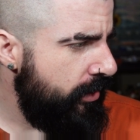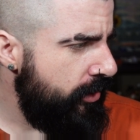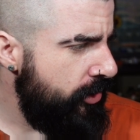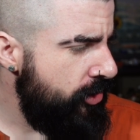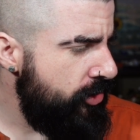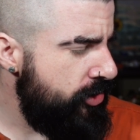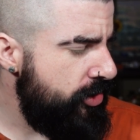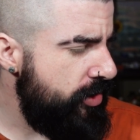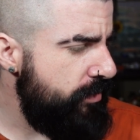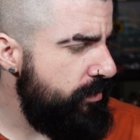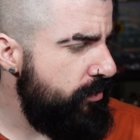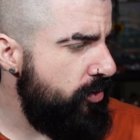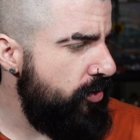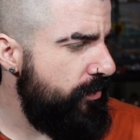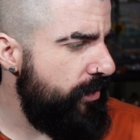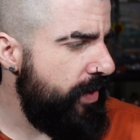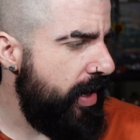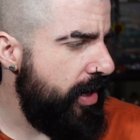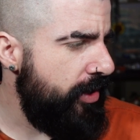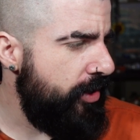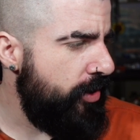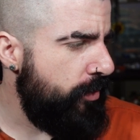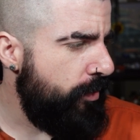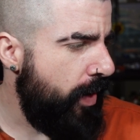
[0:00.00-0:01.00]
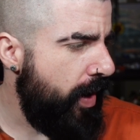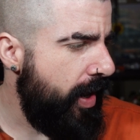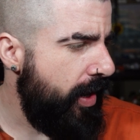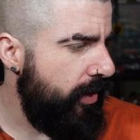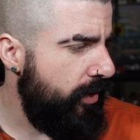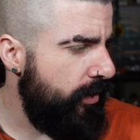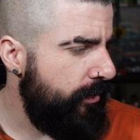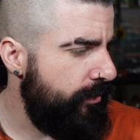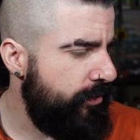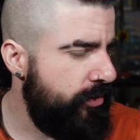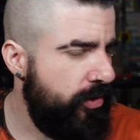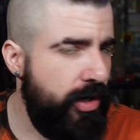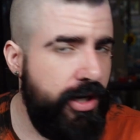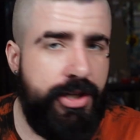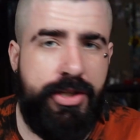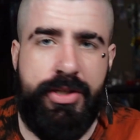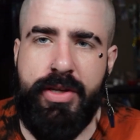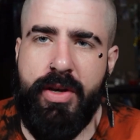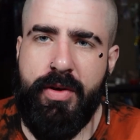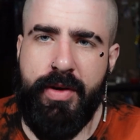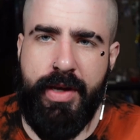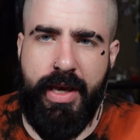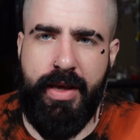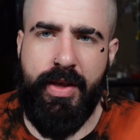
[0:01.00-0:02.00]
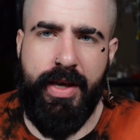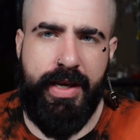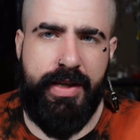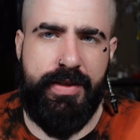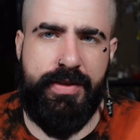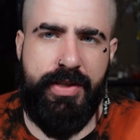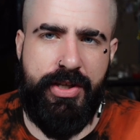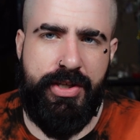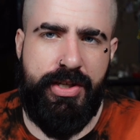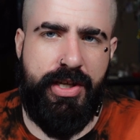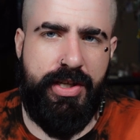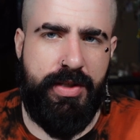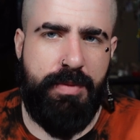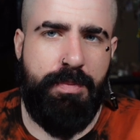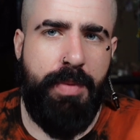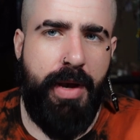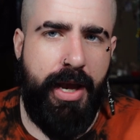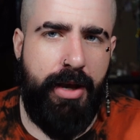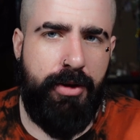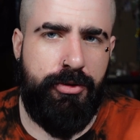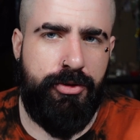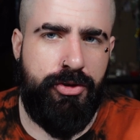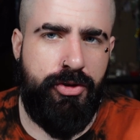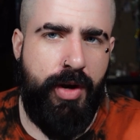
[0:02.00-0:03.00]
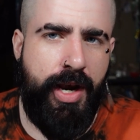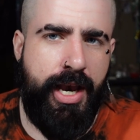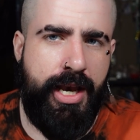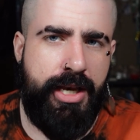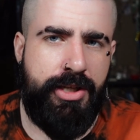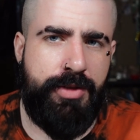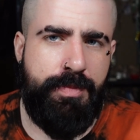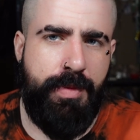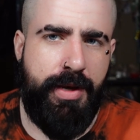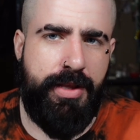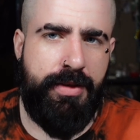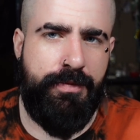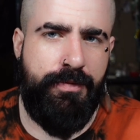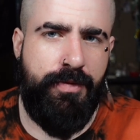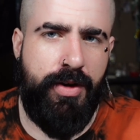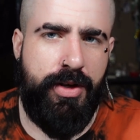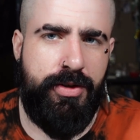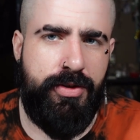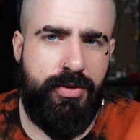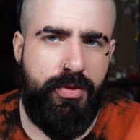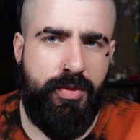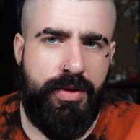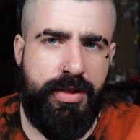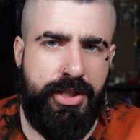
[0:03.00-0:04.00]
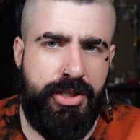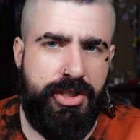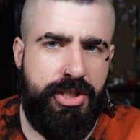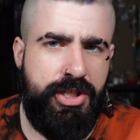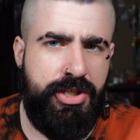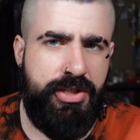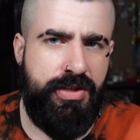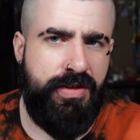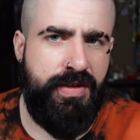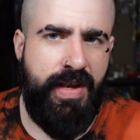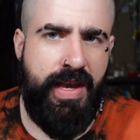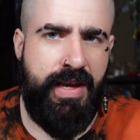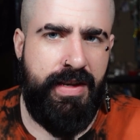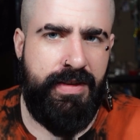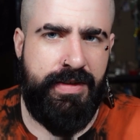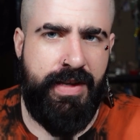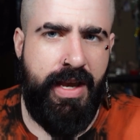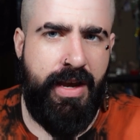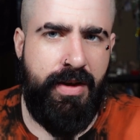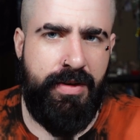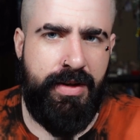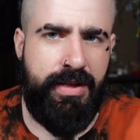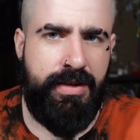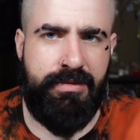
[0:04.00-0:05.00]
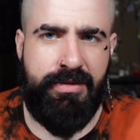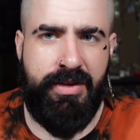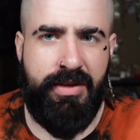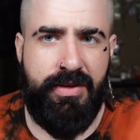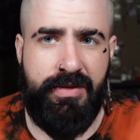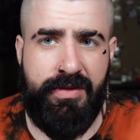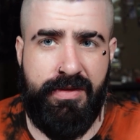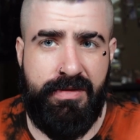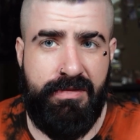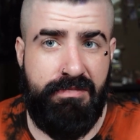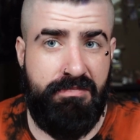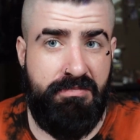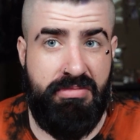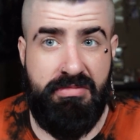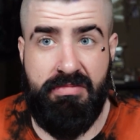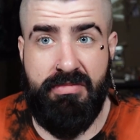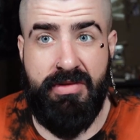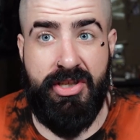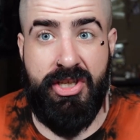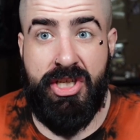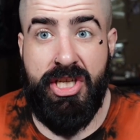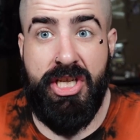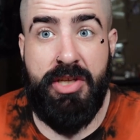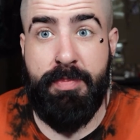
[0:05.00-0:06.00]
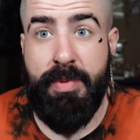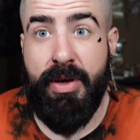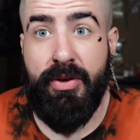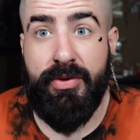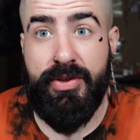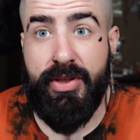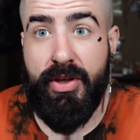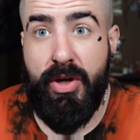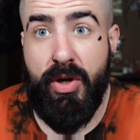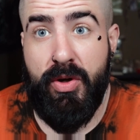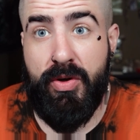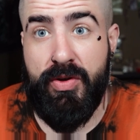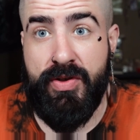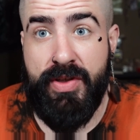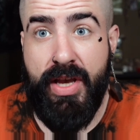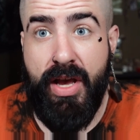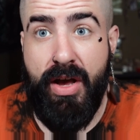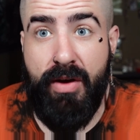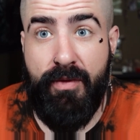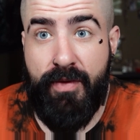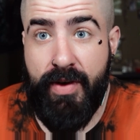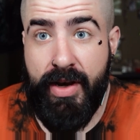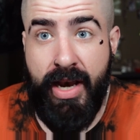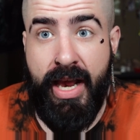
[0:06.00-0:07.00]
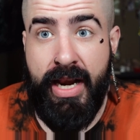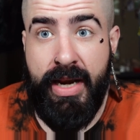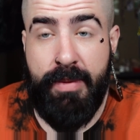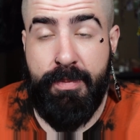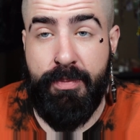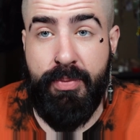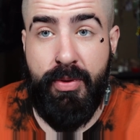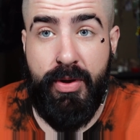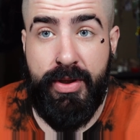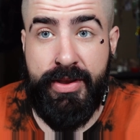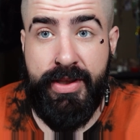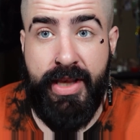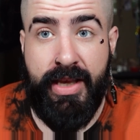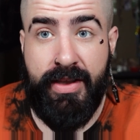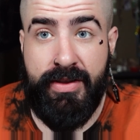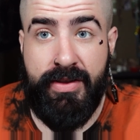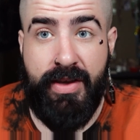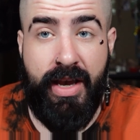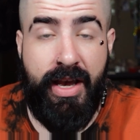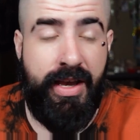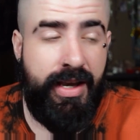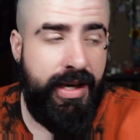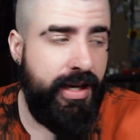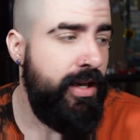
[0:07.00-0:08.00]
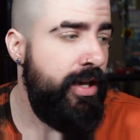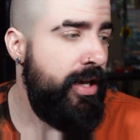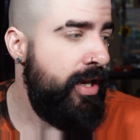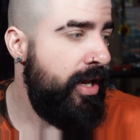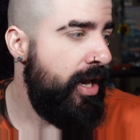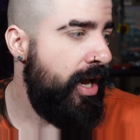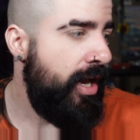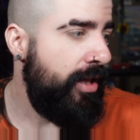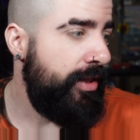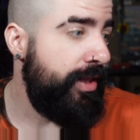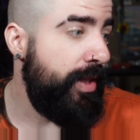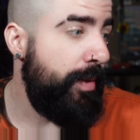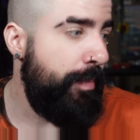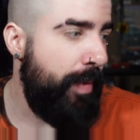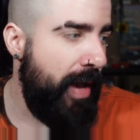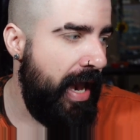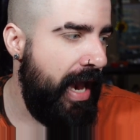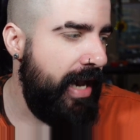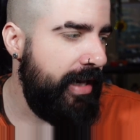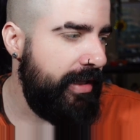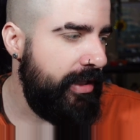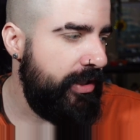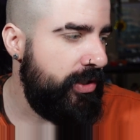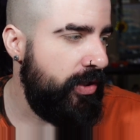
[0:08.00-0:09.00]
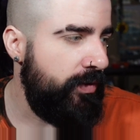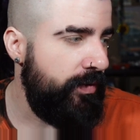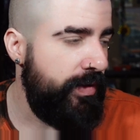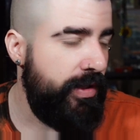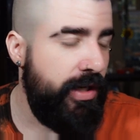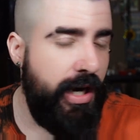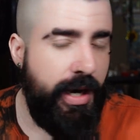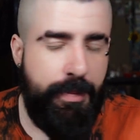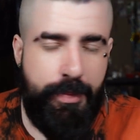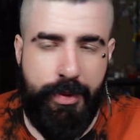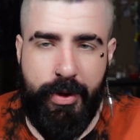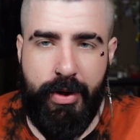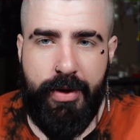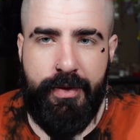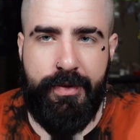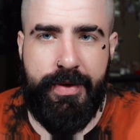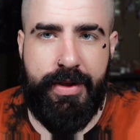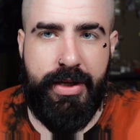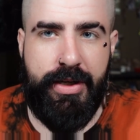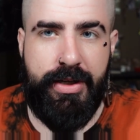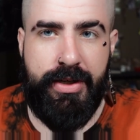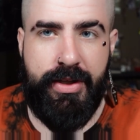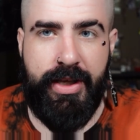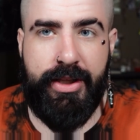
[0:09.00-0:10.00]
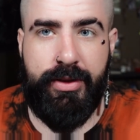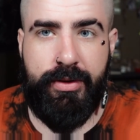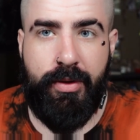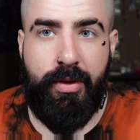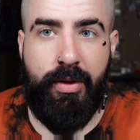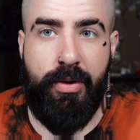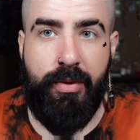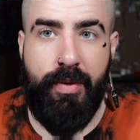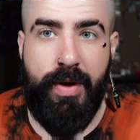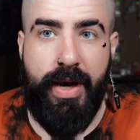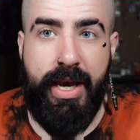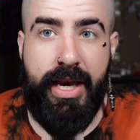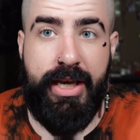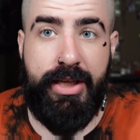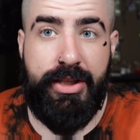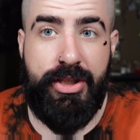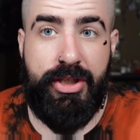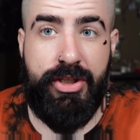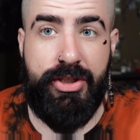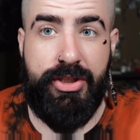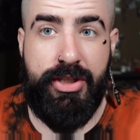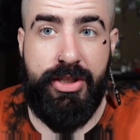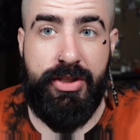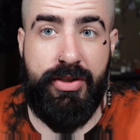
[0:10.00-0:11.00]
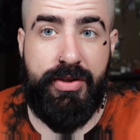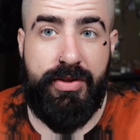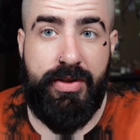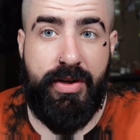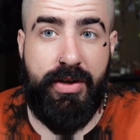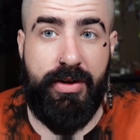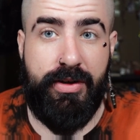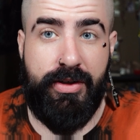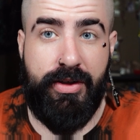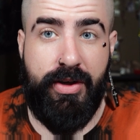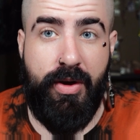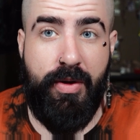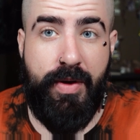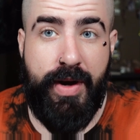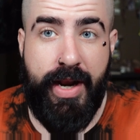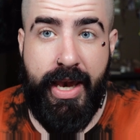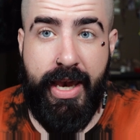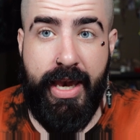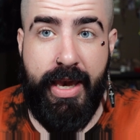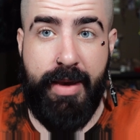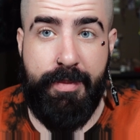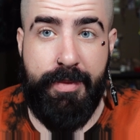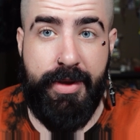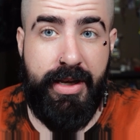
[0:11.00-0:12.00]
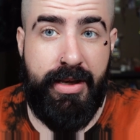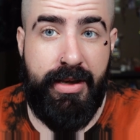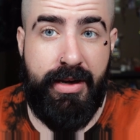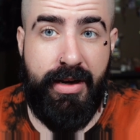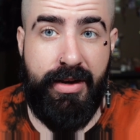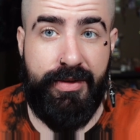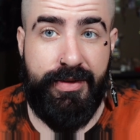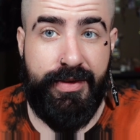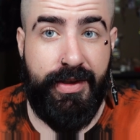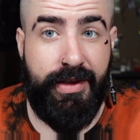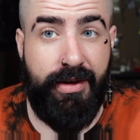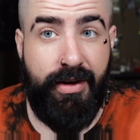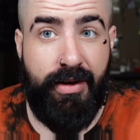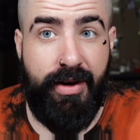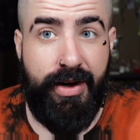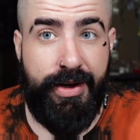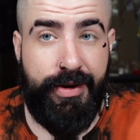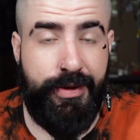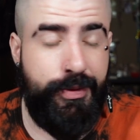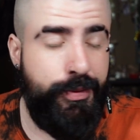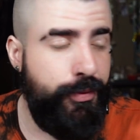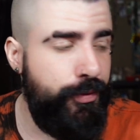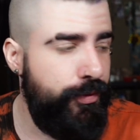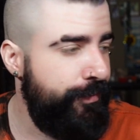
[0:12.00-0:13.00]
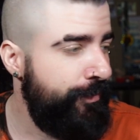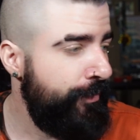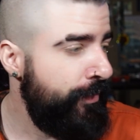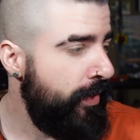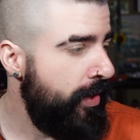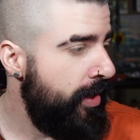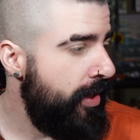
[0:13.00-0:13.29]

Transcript: You should move that your pile of trash. Okay, like I said, she has a pile of trash by the front door that she just hangs out in because she's built it herself. Like I didn't put that. Like the bag that's over there, I put over there to like throw away, and then she just started going ham in it, and I was like, all right, cool.